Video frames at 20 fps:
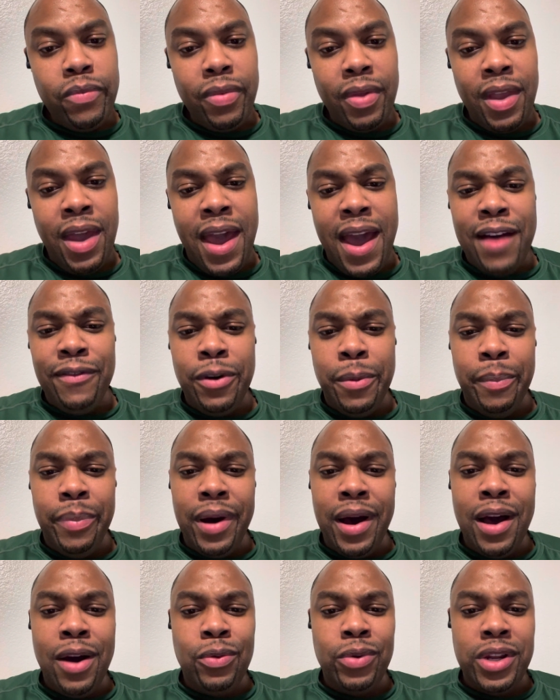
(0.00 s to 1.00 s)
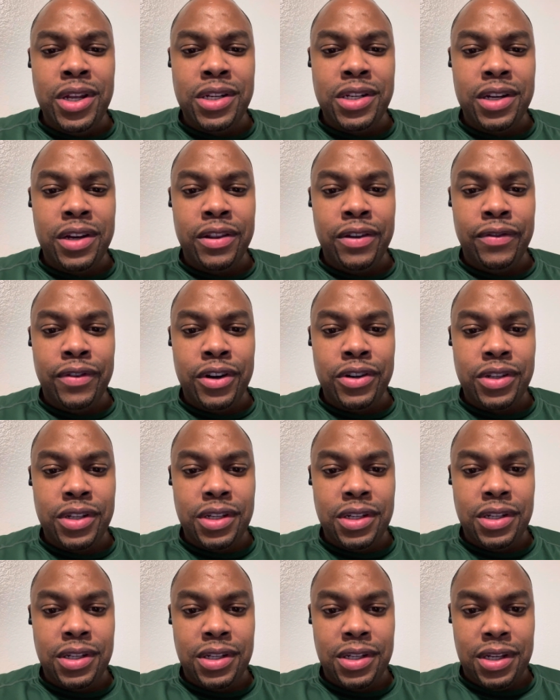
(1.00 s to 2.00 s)
have a bond with each other
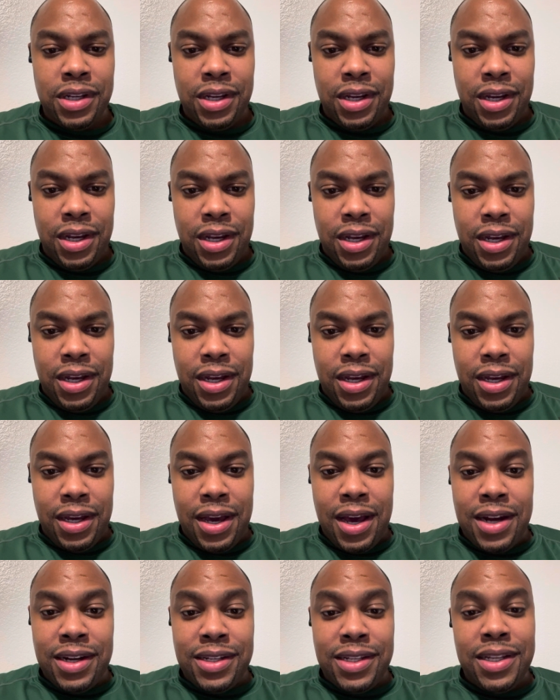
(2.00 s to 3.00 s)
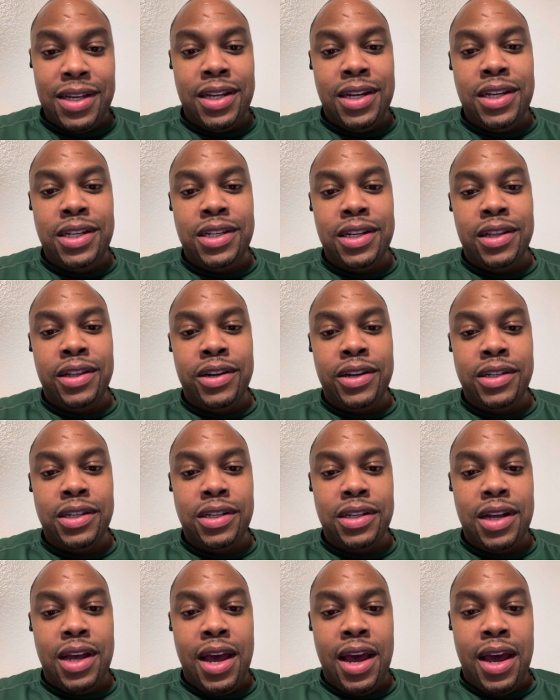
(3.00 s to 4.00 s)
versus kind of seeing each other
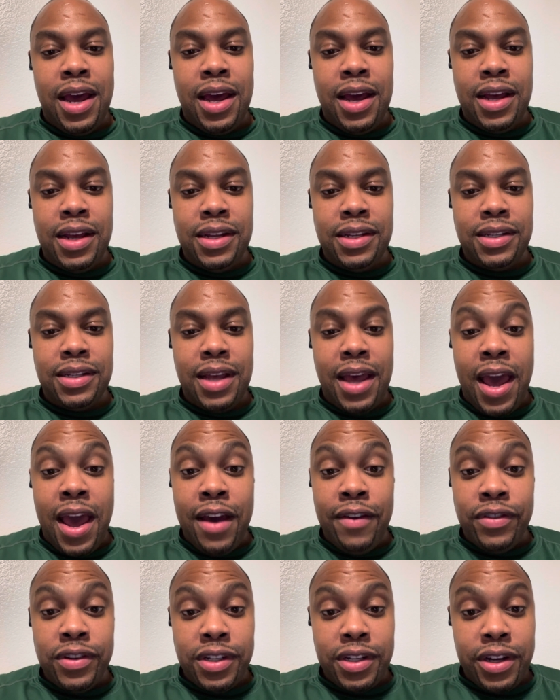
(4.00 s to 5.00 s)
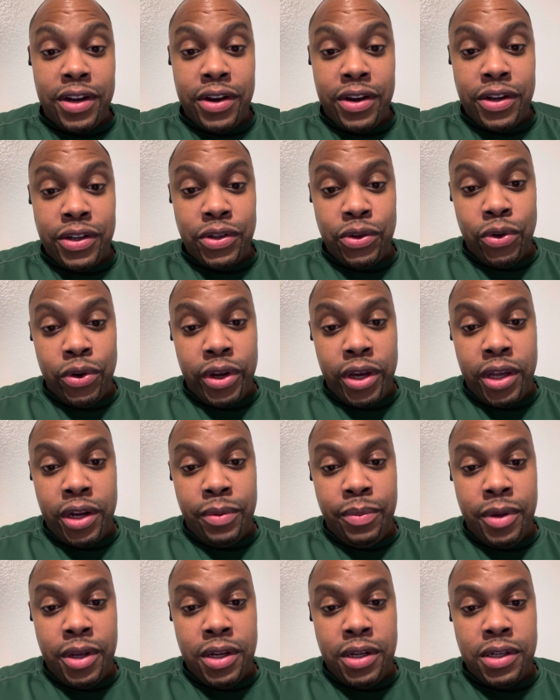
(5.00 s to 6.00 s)
as adversaries or
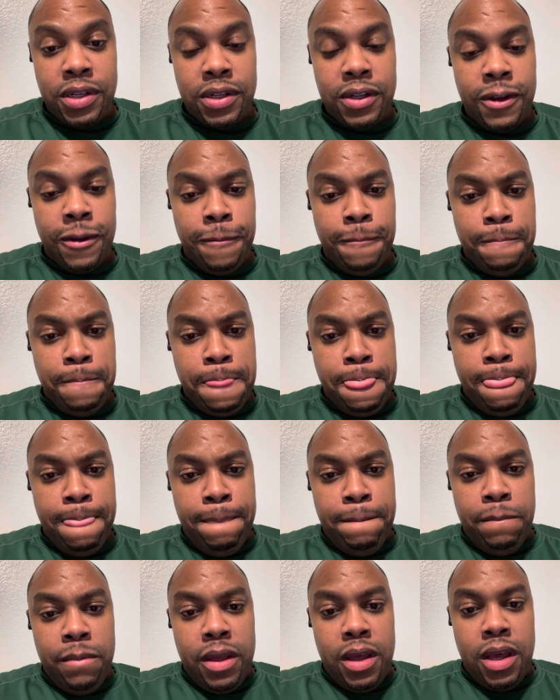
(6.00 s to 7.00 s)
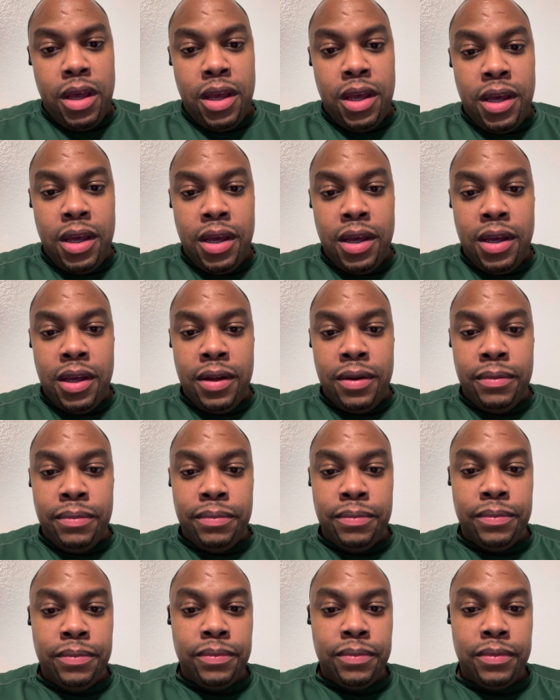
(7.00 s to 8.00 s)
enemies. And
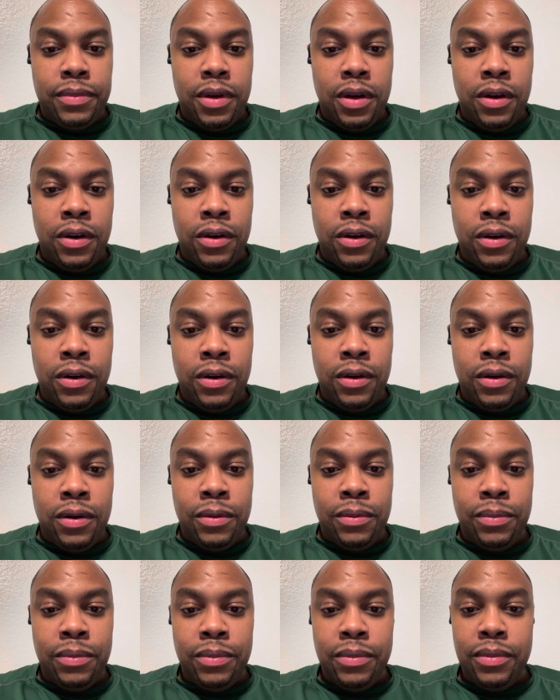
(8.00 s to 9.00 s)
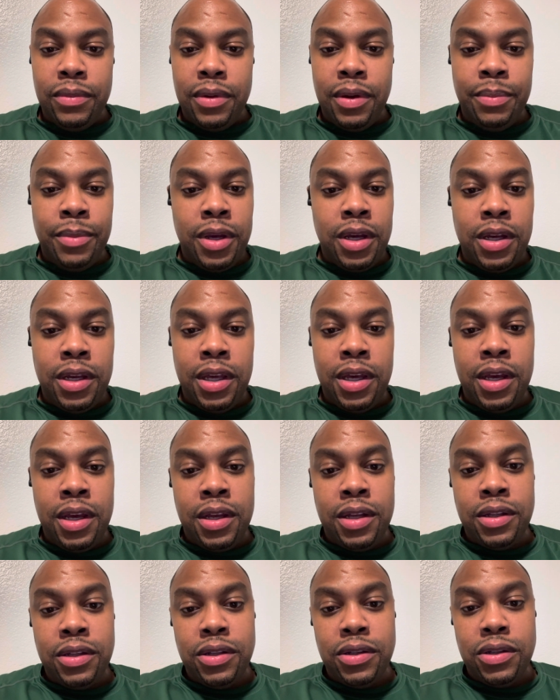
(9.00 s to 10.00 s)
I mean,
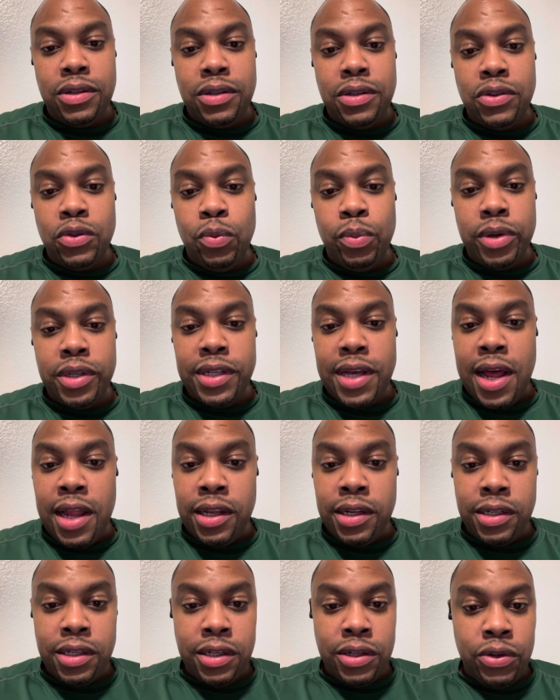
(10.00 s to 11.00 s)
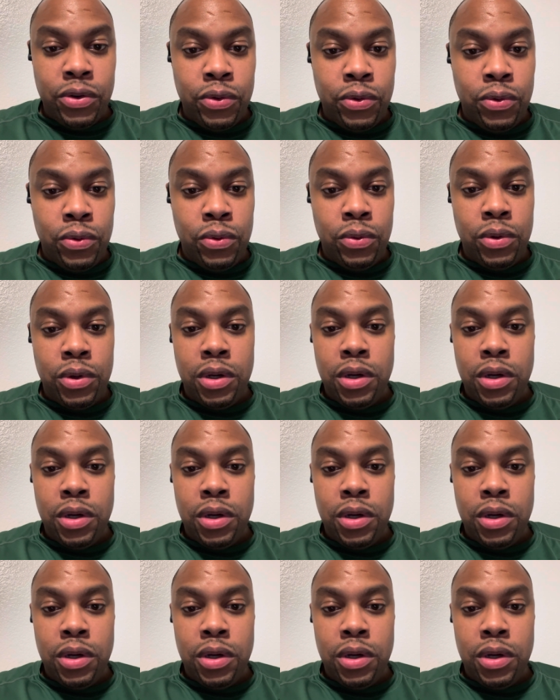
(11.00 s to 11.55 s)
again, super talented dude,